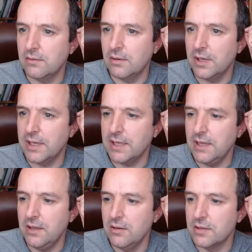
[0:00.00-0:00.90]
Right, that
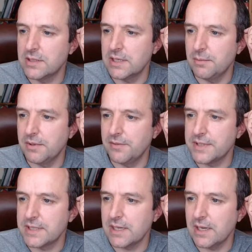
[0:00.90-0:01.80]
looks in a bit of a
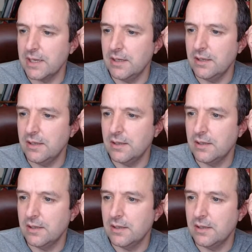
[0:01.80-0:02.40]
state.